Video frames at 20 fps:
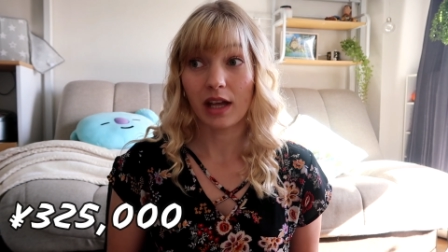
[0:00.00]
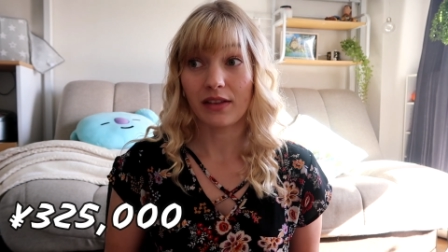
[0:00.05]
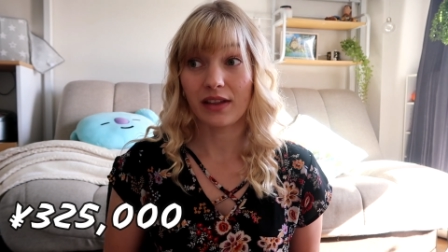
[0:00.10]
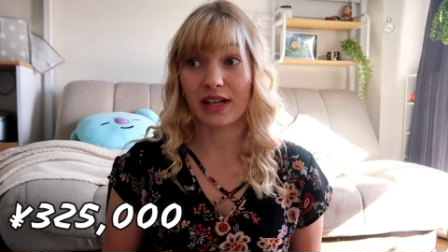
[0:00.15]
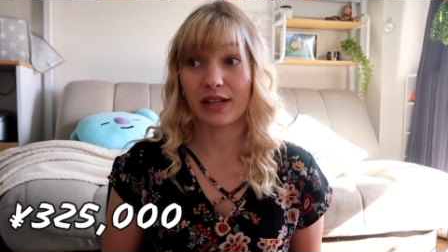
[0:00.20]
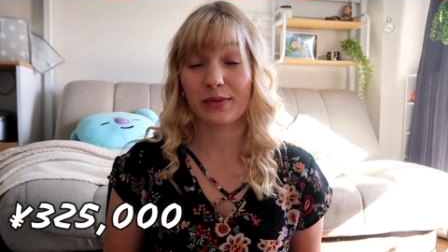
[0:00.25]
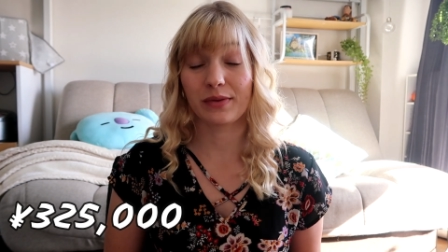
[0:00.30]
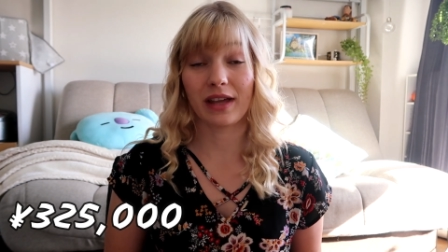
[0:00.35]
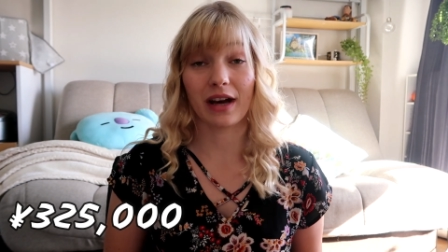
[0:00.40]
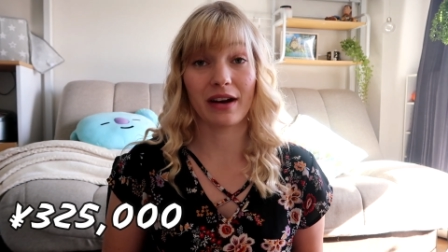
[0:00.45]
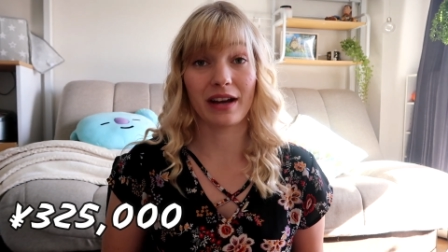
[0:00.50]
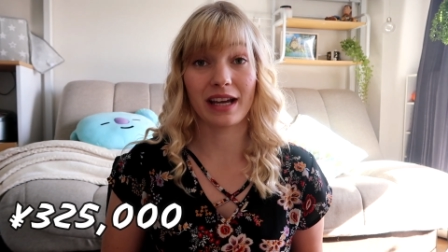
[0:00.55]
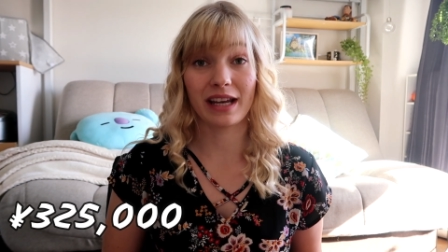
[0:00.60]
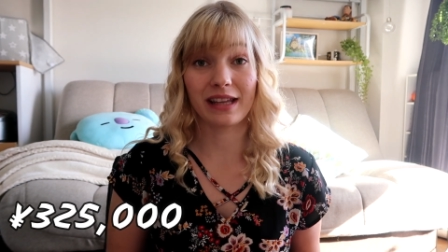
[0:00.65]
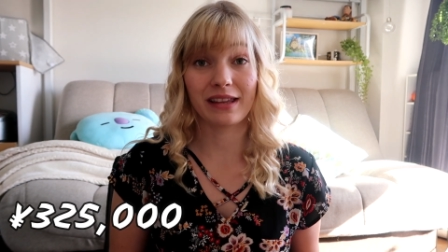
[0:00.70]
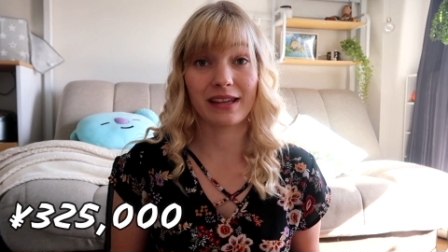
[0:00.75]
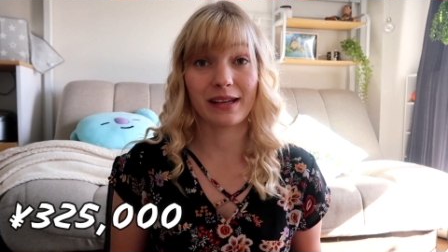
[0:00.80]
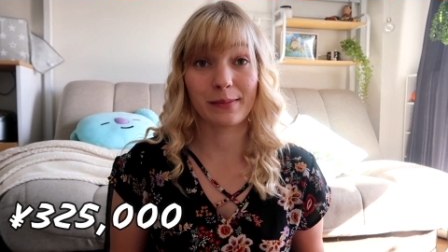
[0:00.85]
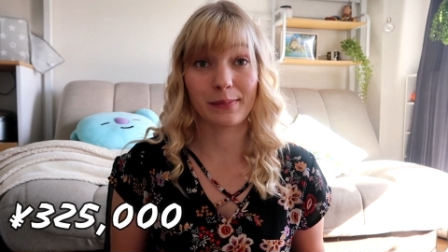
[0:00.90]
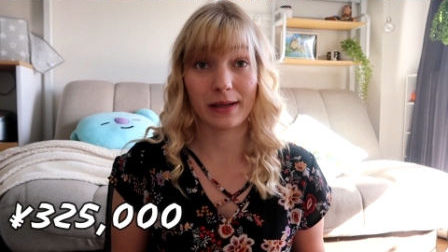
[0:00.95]
That's without
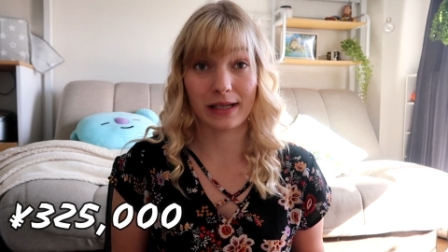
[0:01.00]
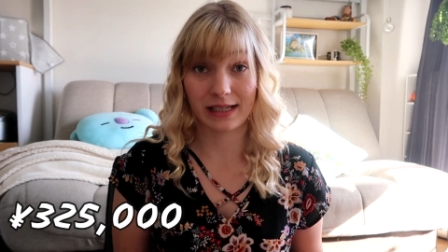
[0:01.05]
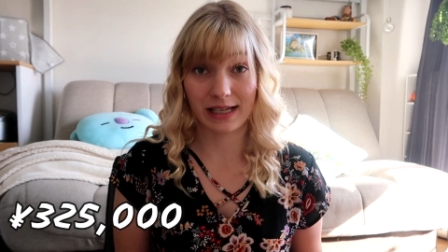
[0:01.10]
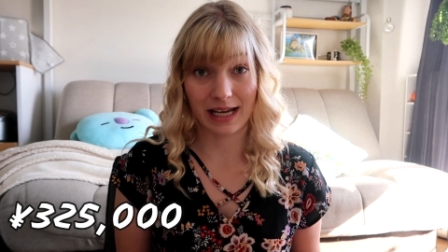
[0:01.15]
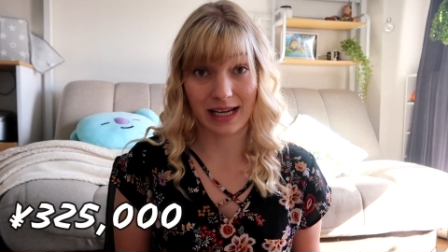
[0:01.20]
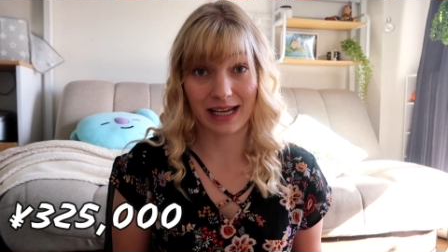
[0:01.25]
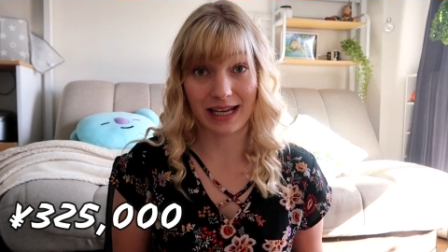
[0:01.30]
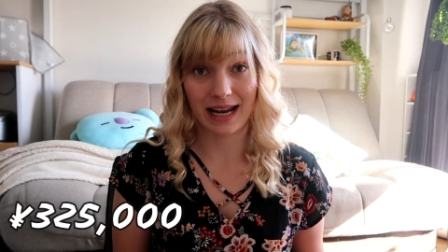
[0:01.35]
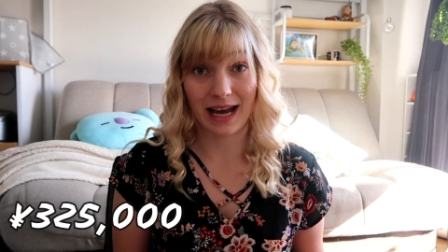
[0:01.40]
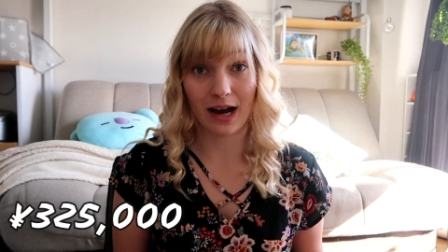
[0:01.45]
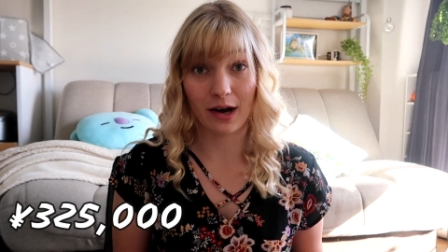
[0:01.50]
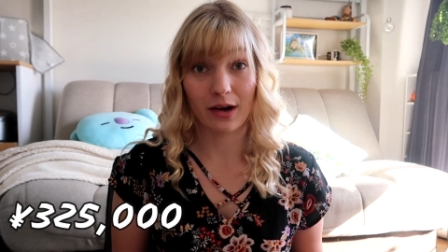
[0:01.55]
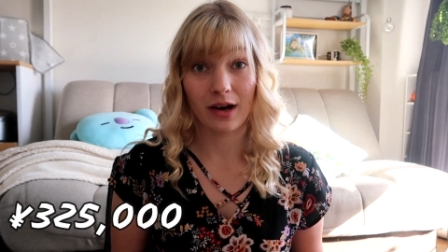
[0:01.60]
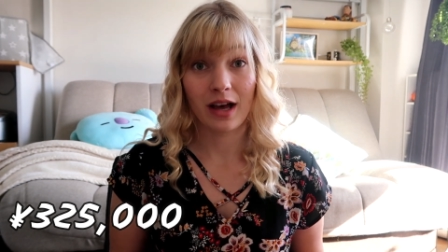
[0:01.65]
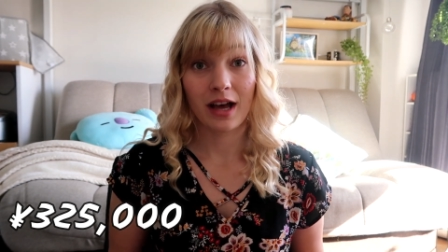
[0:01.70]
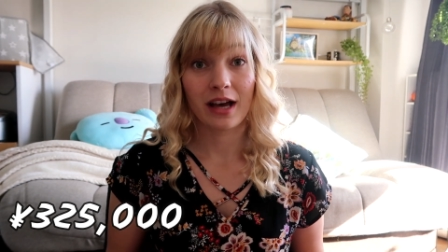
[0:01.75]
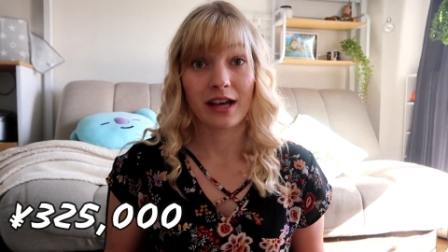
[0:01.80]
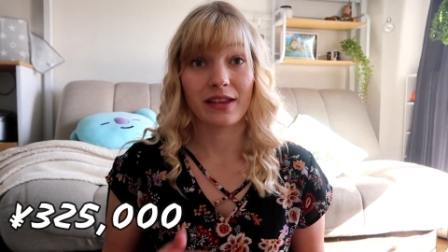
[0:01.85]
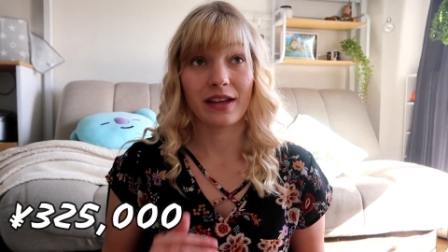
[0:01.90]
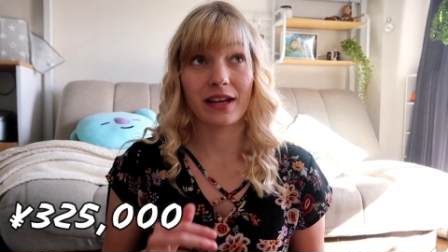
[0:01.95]
anything being taken out.
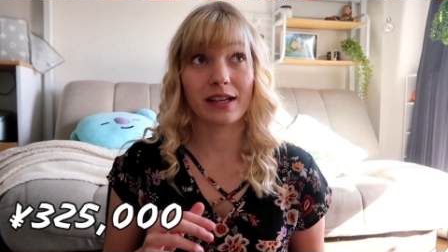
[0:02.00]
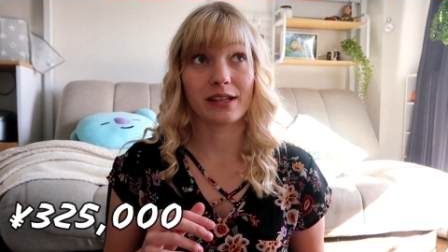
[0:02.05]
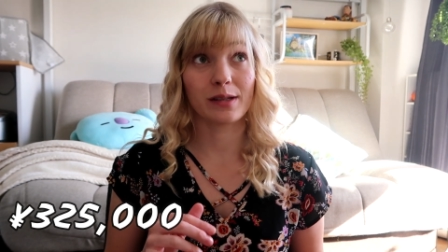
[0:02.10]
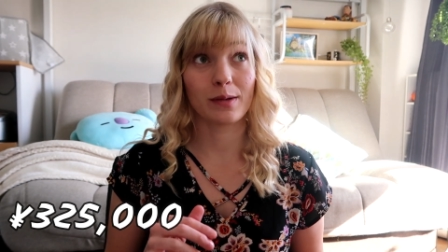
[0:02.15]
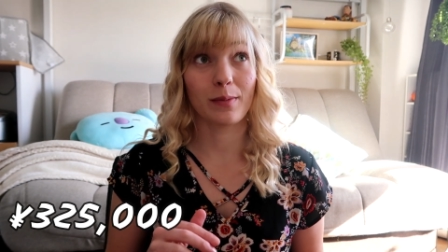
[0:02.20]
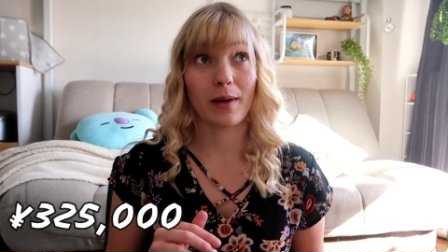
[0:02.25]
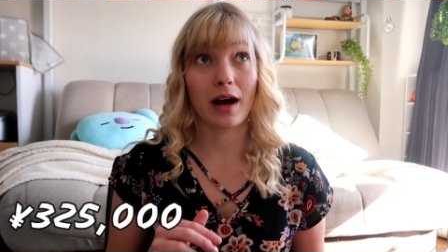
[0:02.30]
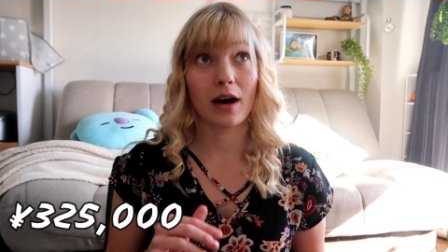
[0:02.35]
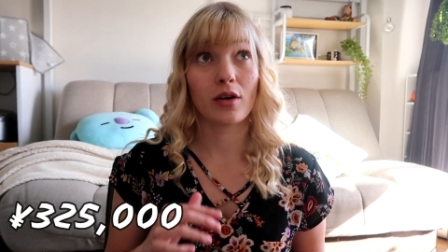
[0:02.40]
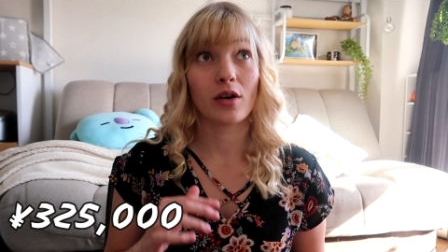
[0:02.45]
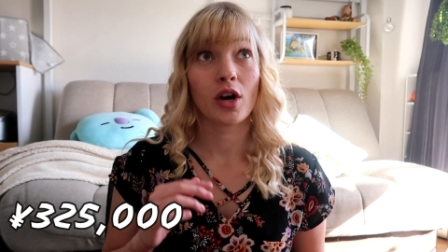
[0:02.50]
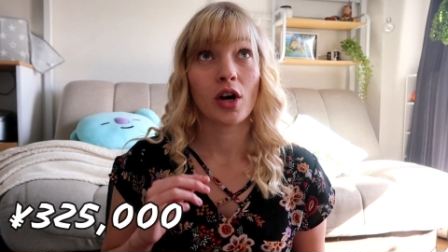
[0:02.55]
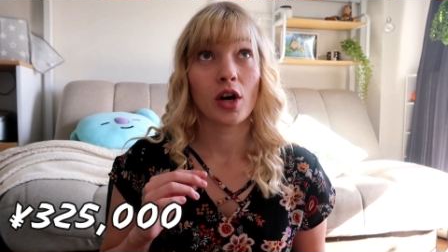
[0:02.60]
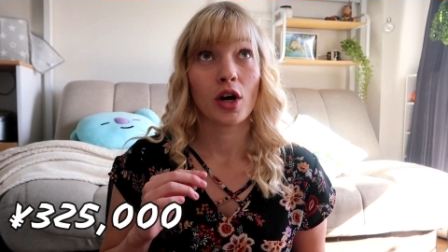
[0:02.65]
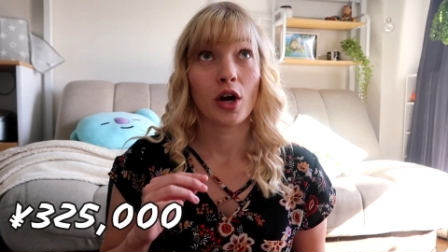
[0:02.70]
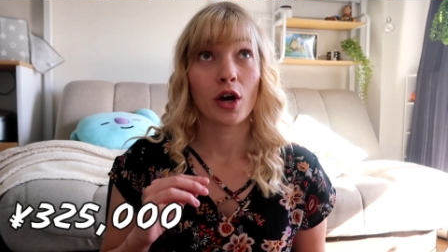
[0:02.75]
That is about